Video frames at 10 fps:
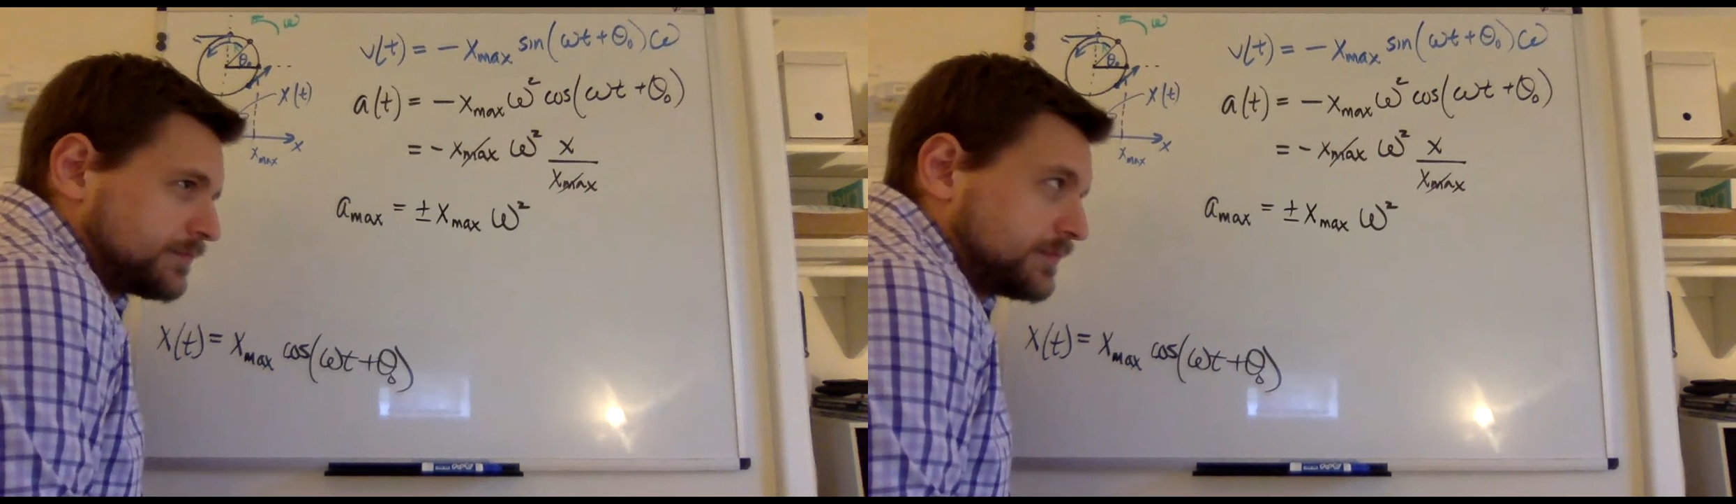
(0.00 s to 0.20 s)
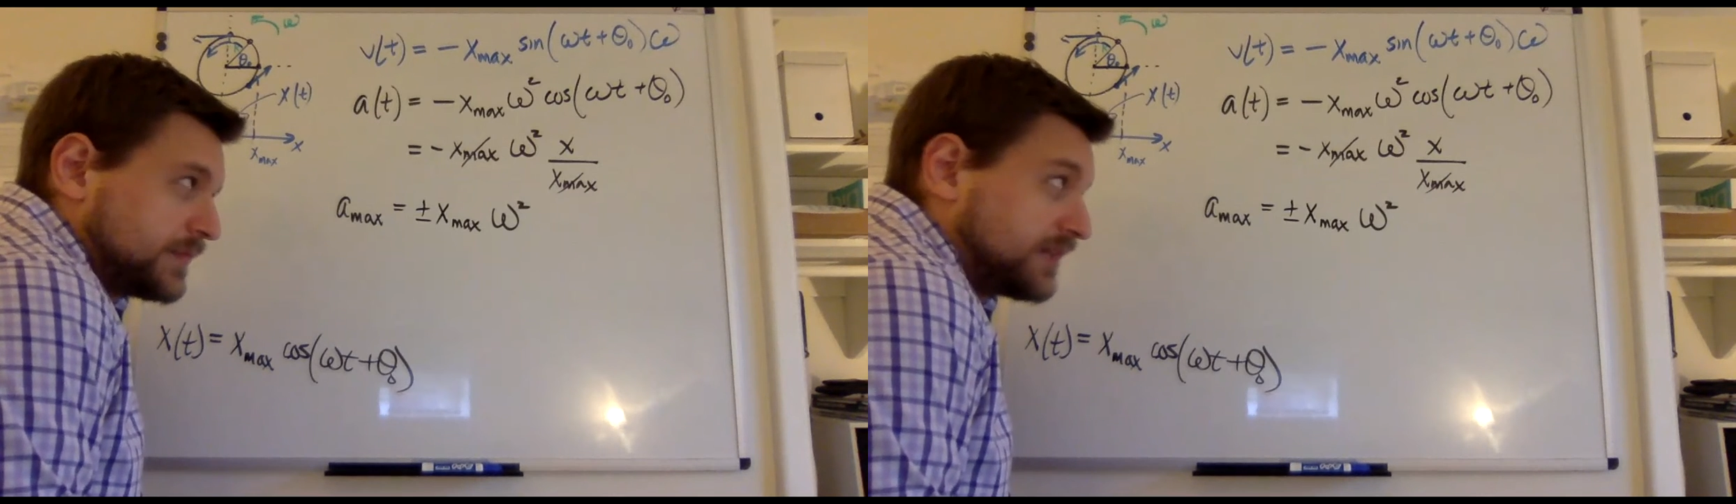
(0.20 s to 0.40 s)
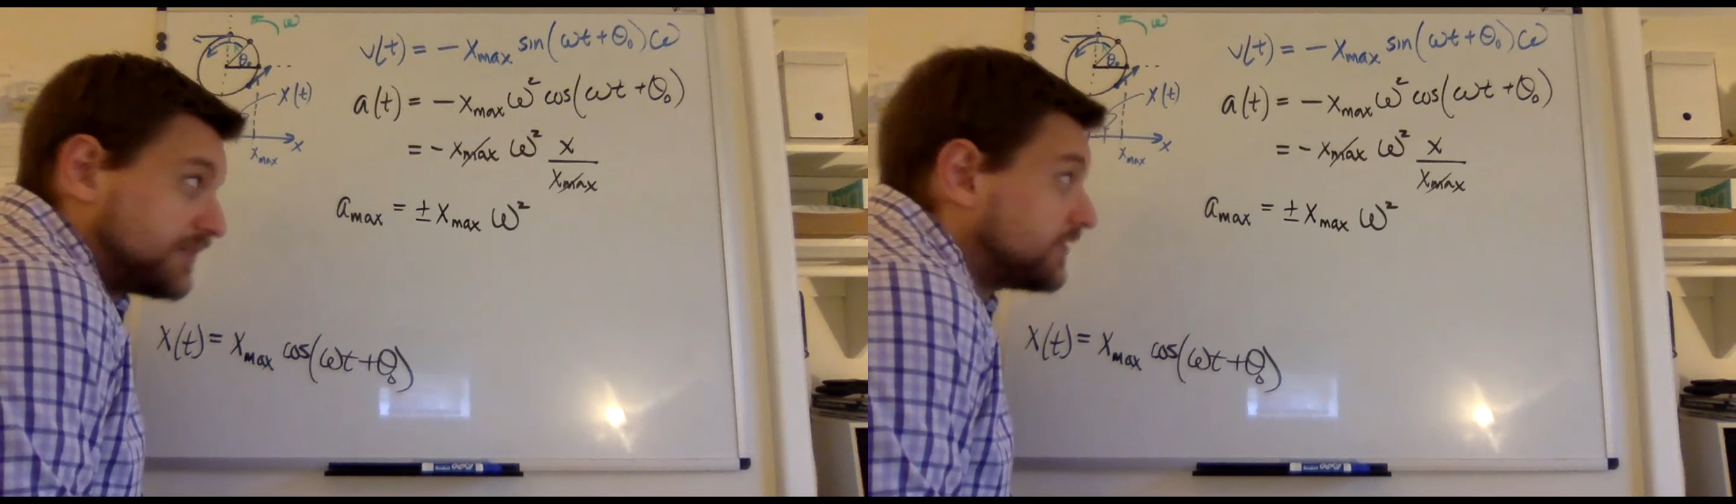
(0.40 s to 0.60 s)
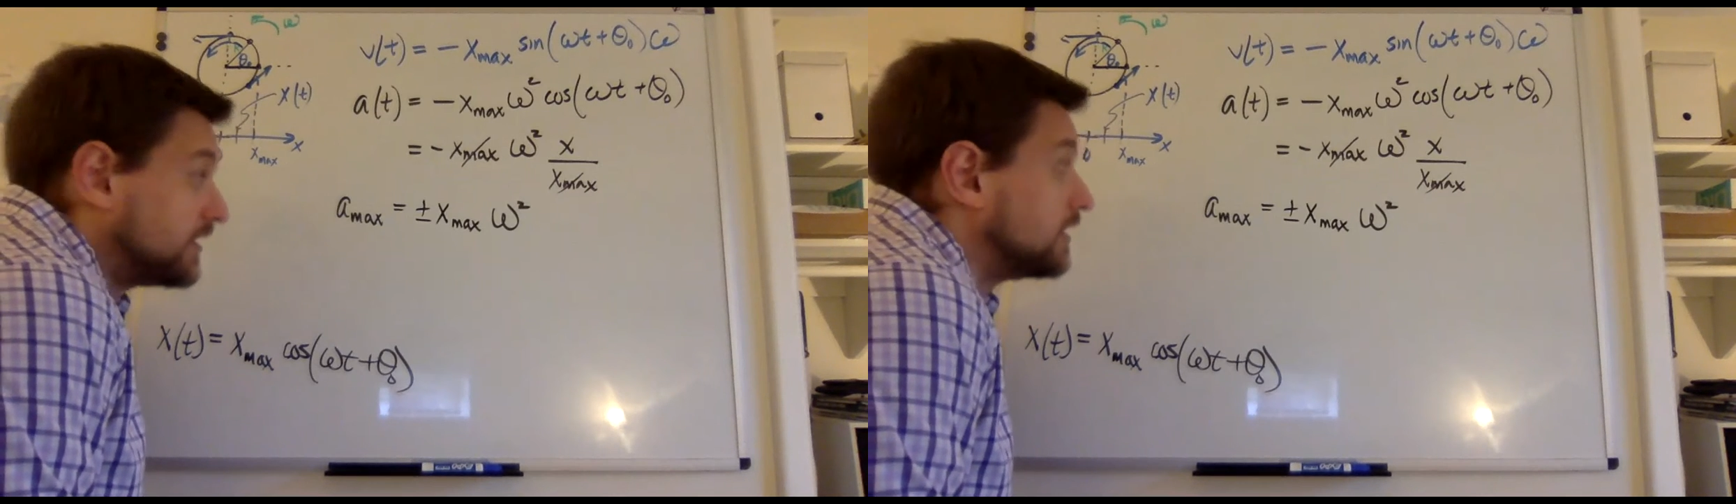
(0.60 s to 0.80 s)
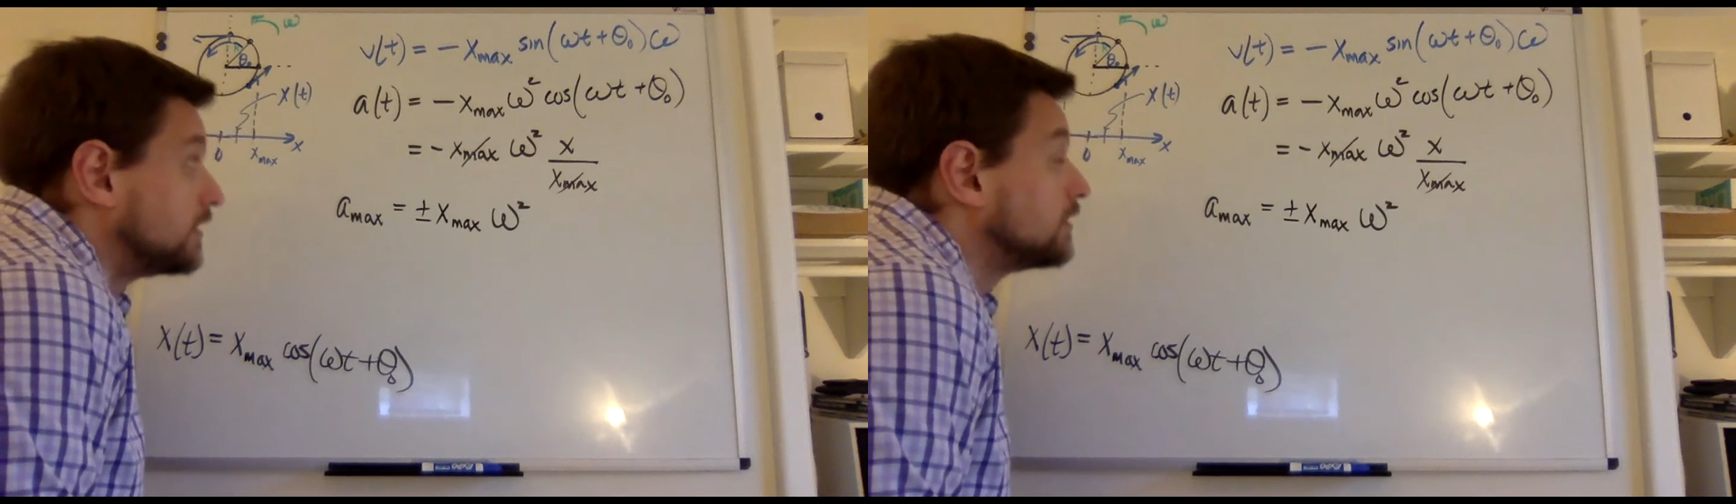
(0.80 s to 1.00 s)
Let's
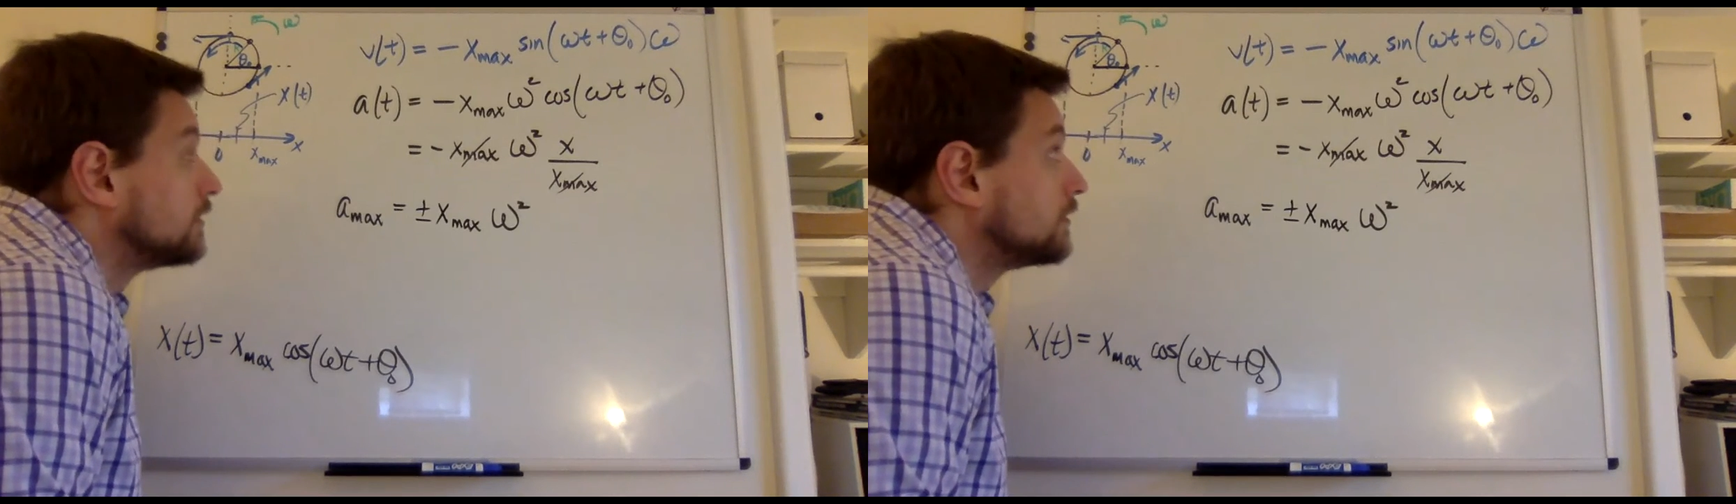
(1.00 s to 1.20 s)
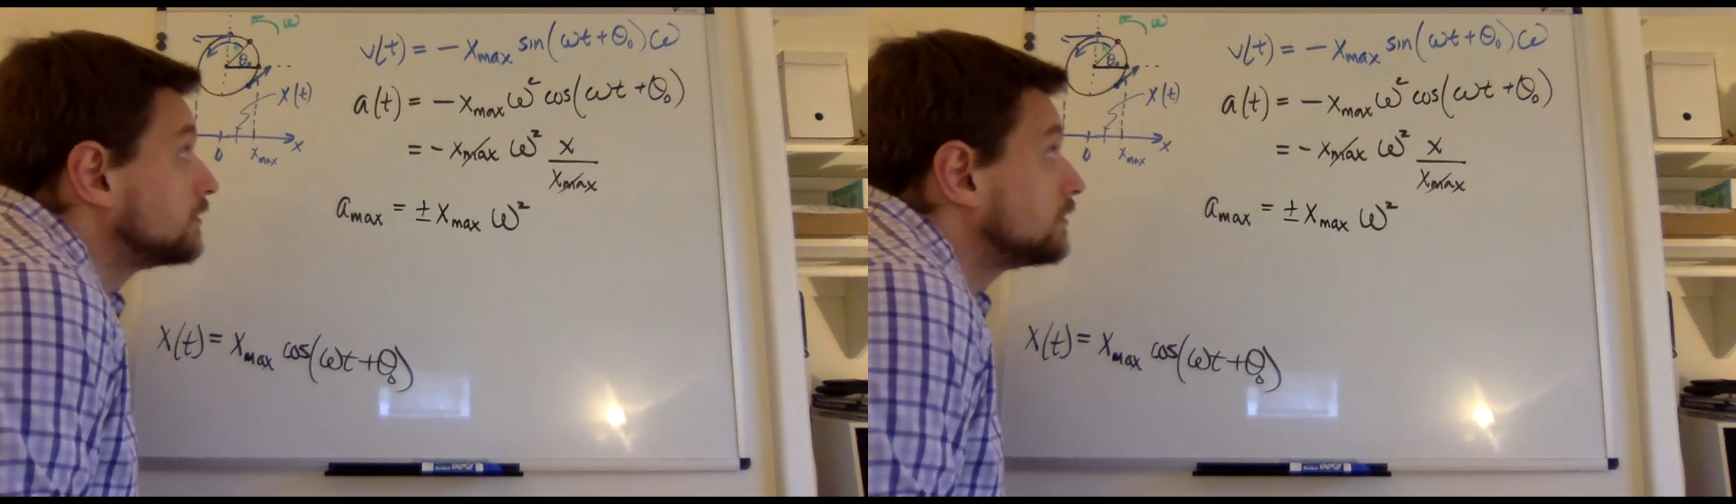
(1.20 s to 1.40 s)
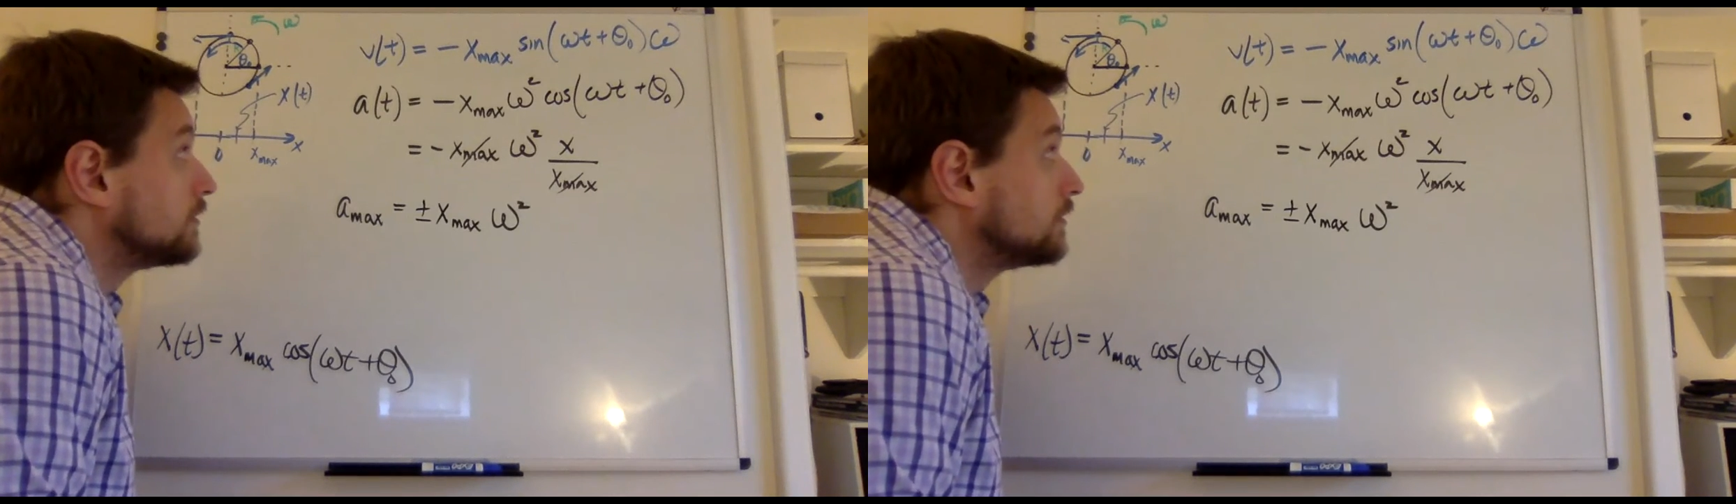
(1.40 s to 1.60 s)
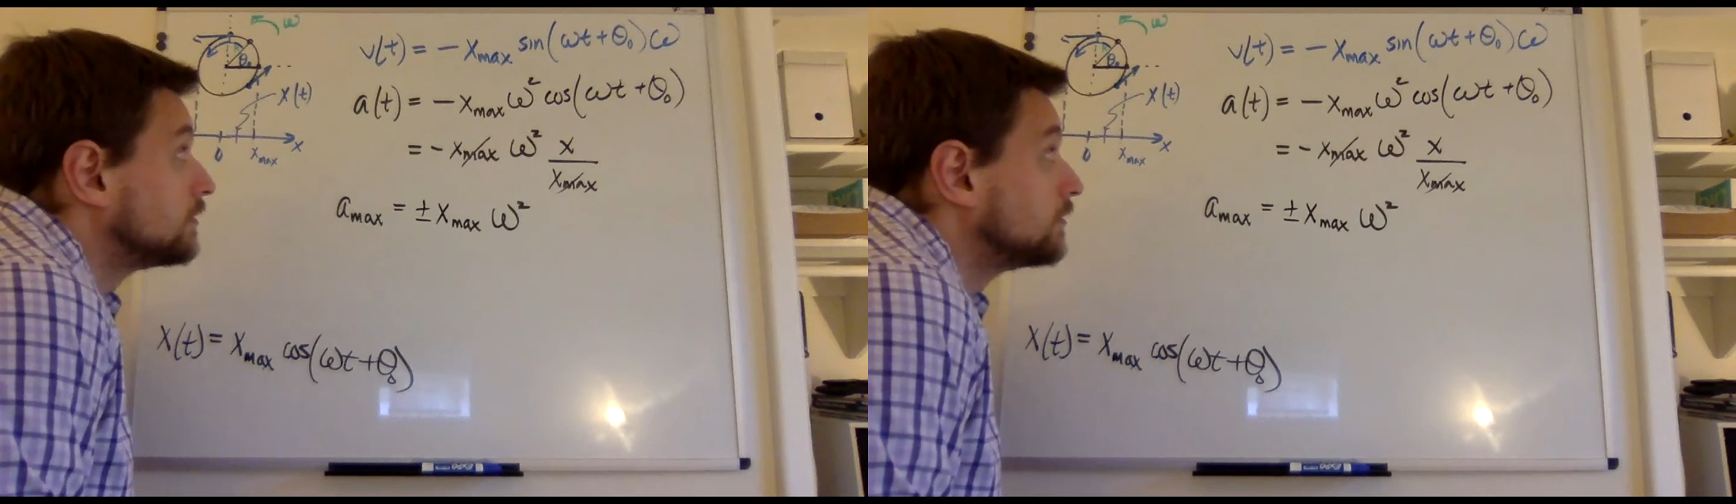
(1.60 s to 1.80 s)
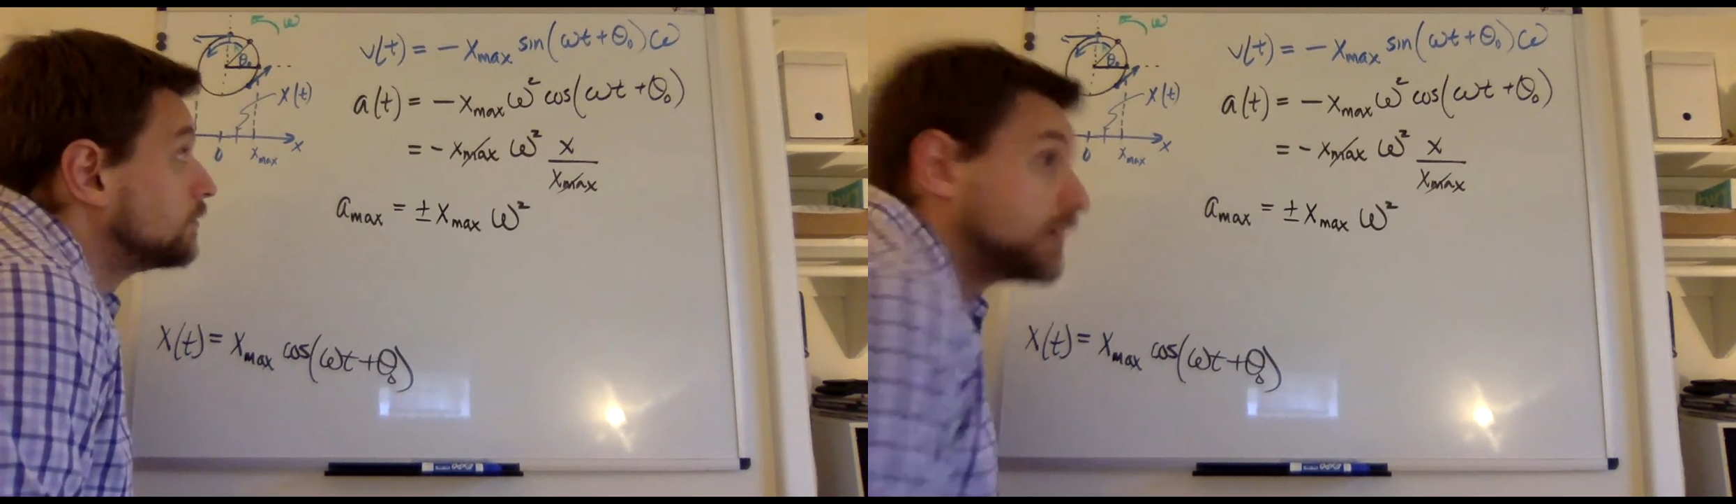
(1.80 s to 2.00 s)
see.
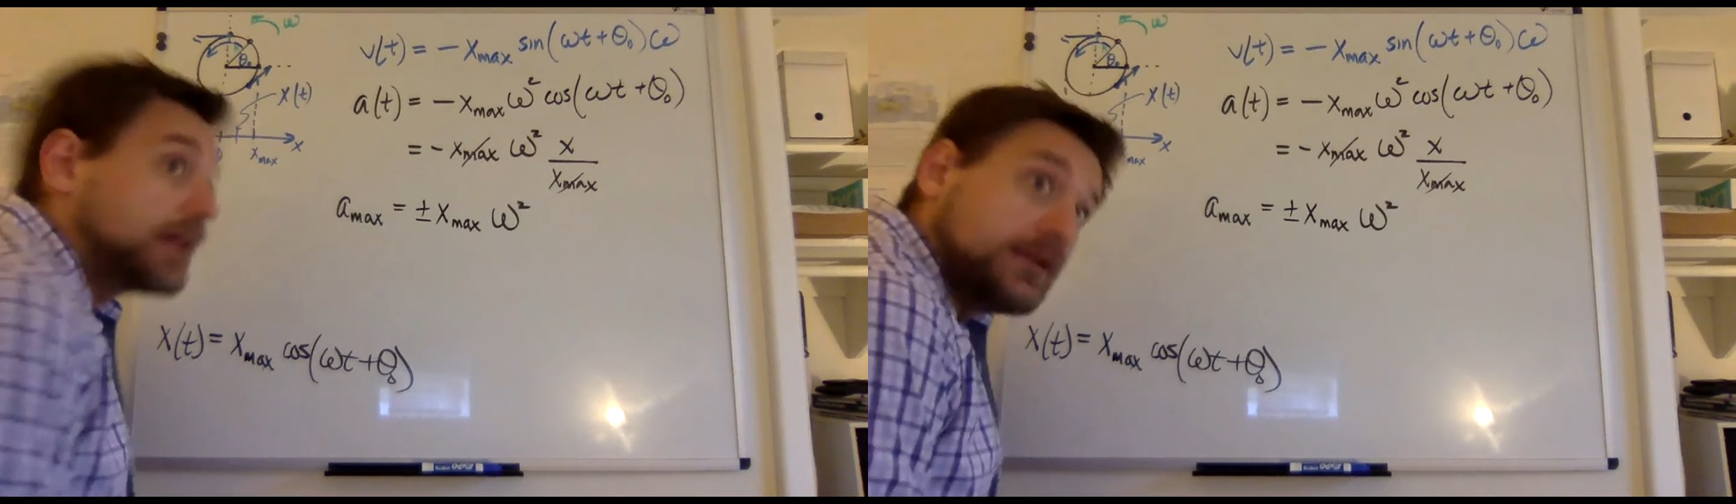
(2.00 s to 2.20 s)
What